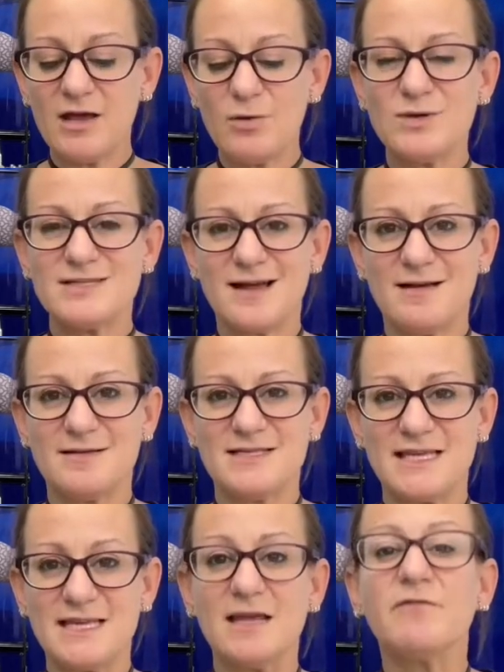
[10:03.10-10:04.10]
was not
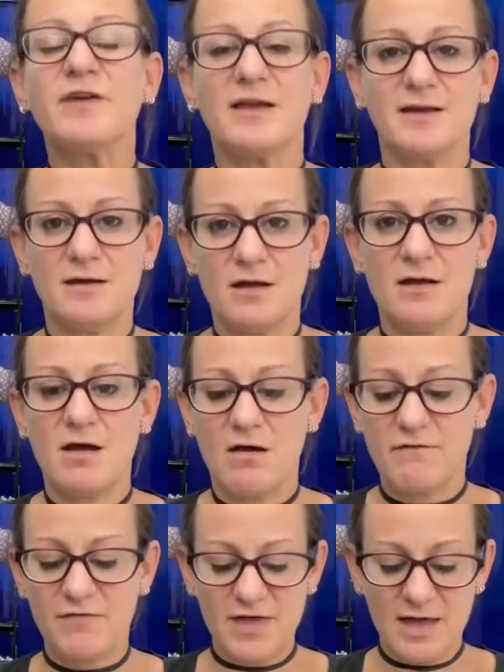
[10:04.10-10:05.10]
significant
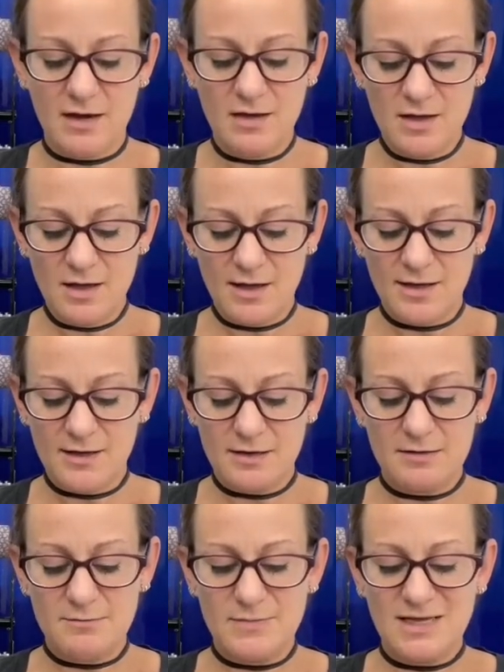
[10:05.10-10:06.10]
enough, that
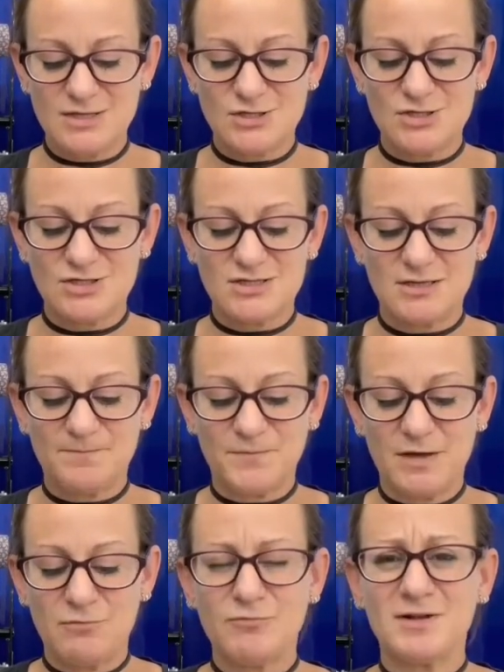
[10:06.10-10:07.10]
it's just
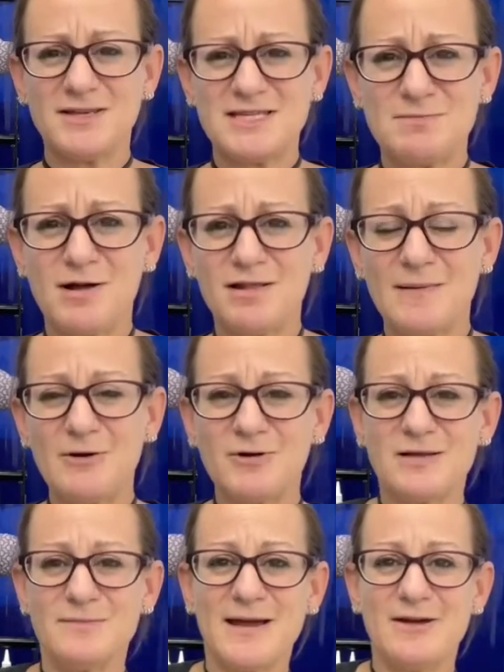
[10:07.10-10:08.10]
a really small amount
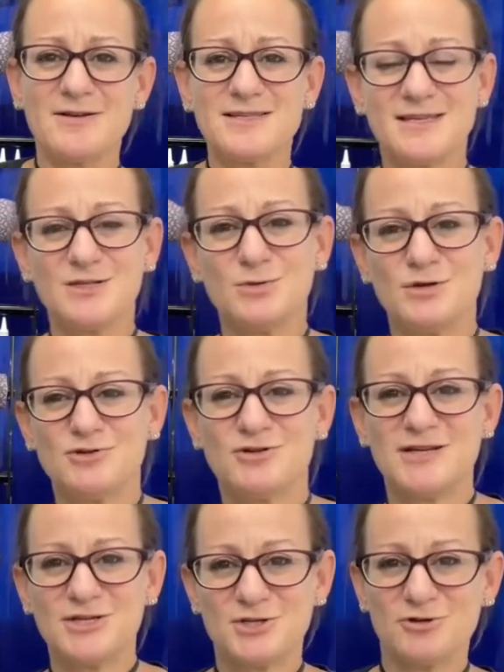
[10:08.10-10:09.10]
in comparison to a
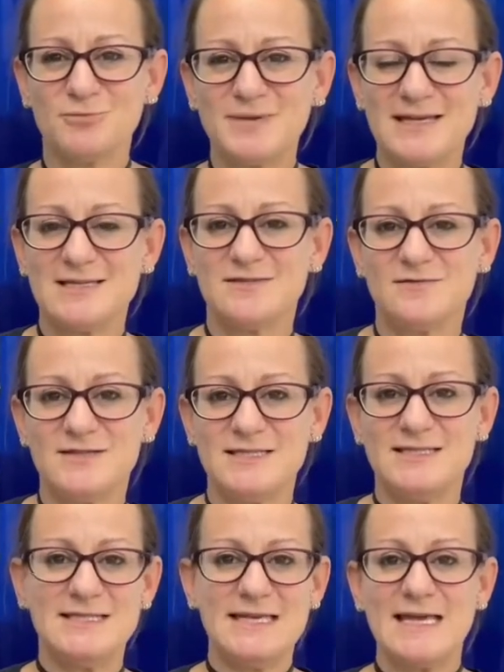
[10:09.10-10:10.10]
traditional piece of
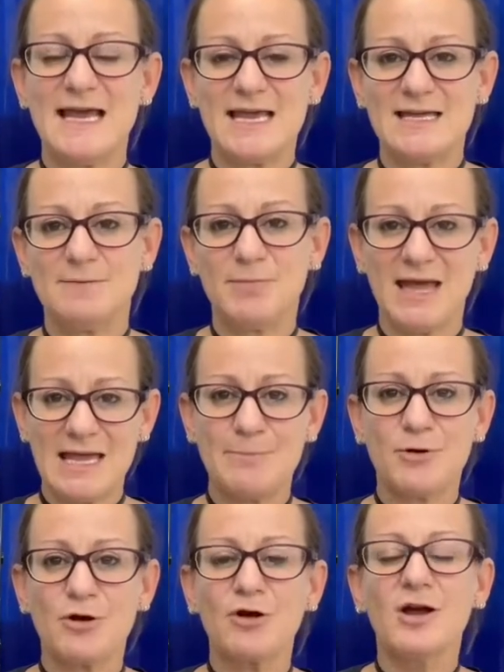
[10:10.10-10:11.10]
DA
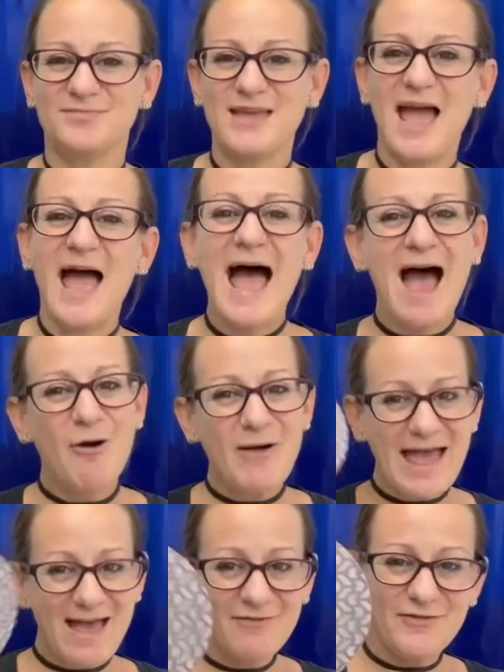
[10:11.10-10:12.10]
paper.
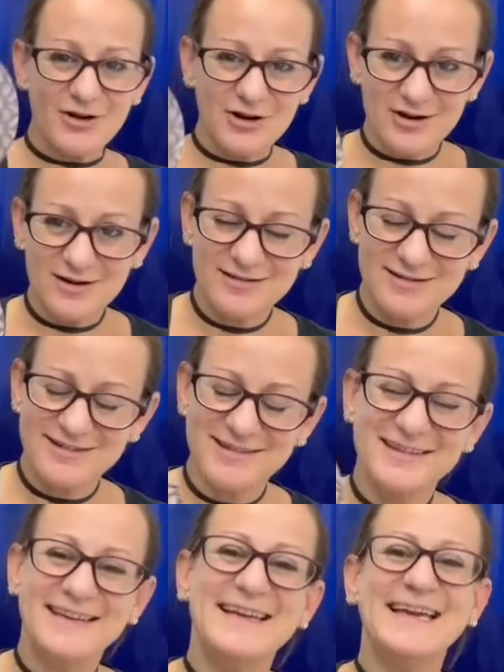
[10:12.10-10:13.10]
However,
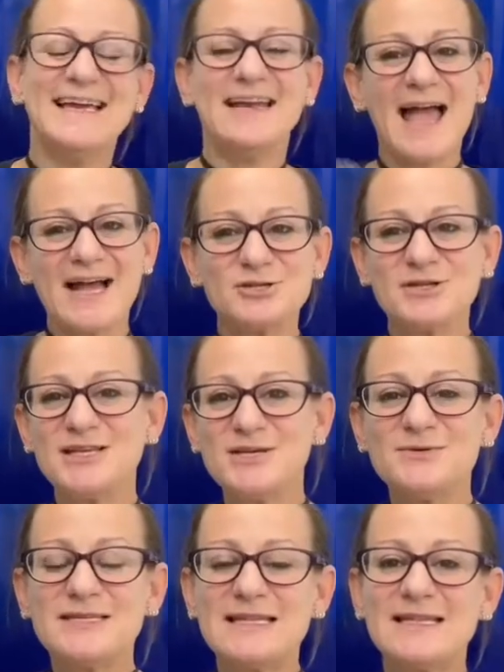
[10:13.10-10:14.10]
In actually
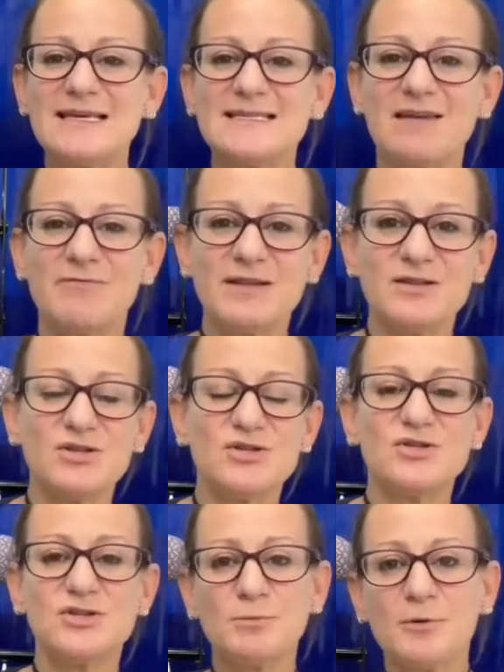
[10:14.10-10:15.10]
using this, I've been
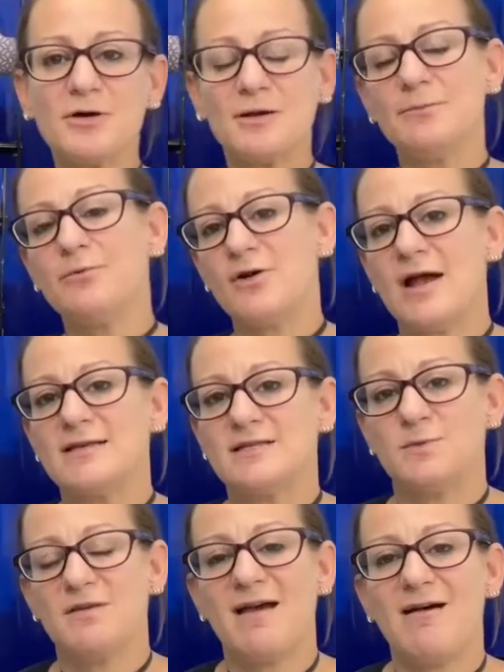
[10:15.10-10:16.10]
super
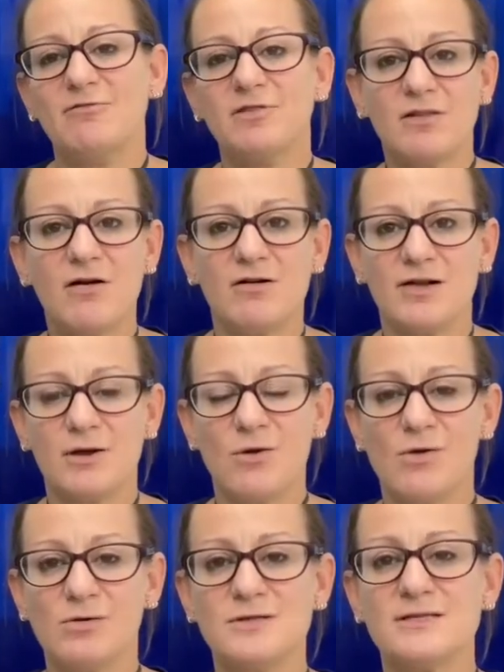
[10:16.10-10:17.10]
impressed with how long it
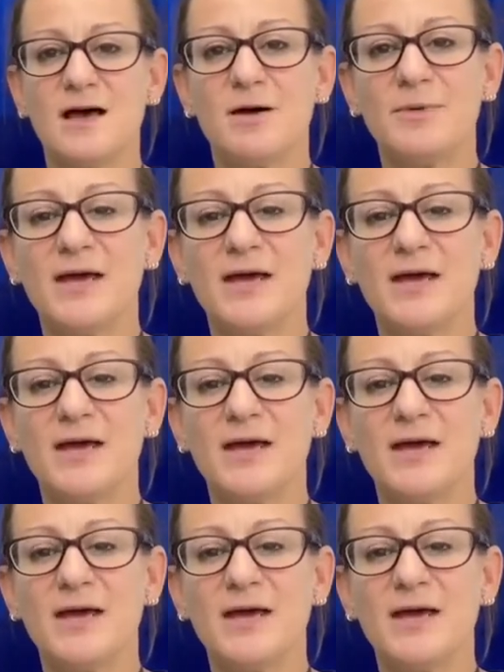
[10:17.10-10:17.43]
holds up.